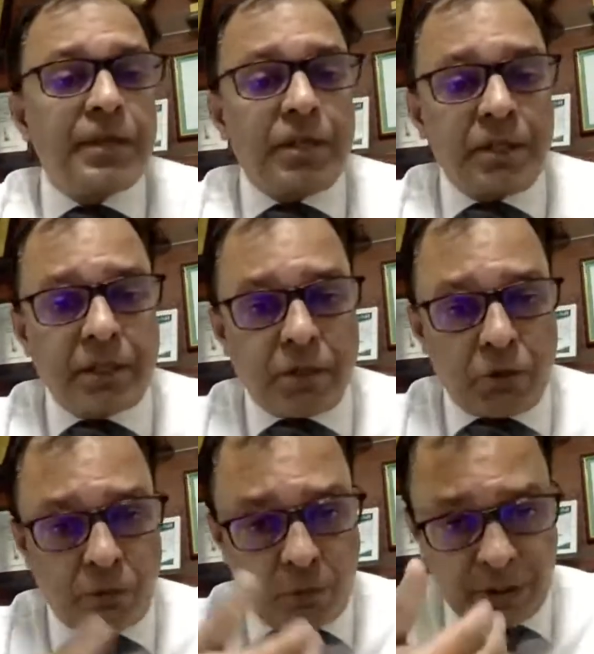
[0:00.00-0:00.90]
either
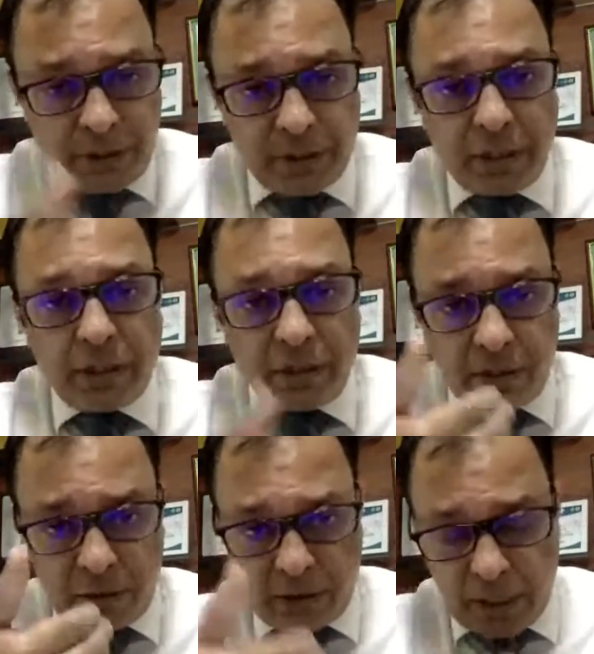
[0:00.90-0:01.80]
on a vertical
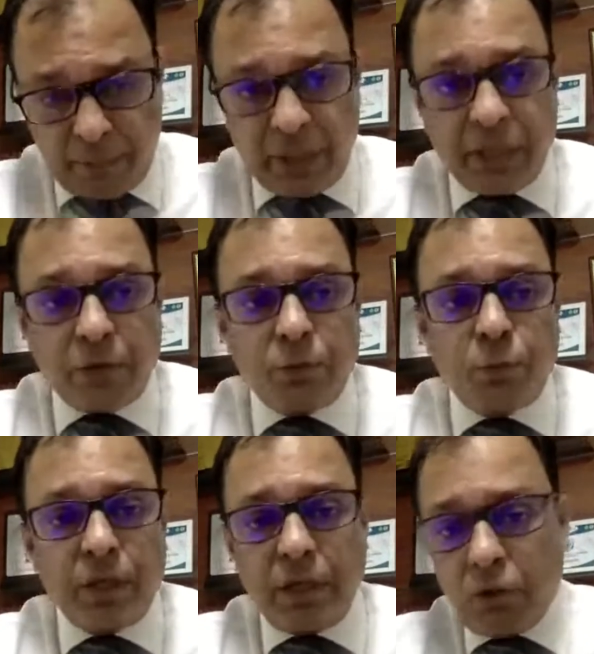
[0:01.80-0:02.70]
up and down
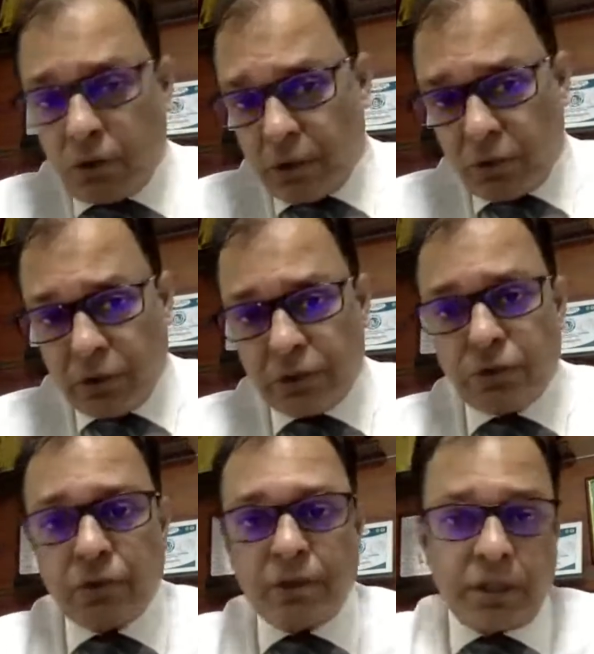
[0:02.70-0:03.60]
way or a
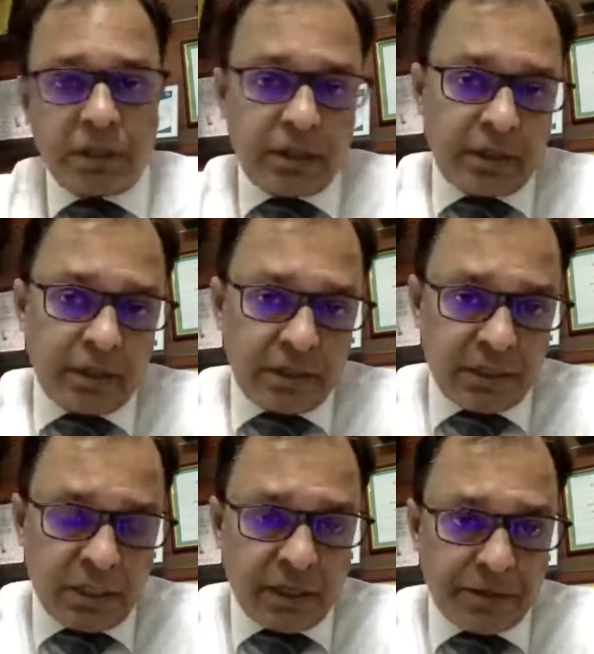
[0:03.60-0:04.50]
horizontal
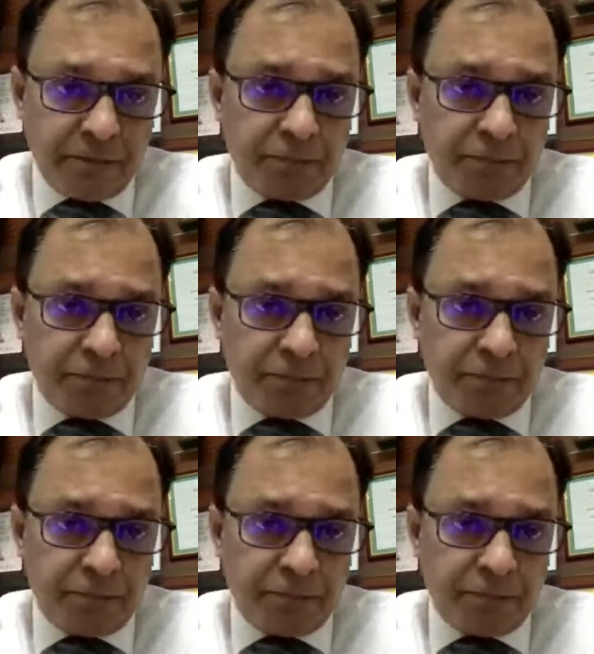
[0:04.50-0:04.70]
scar.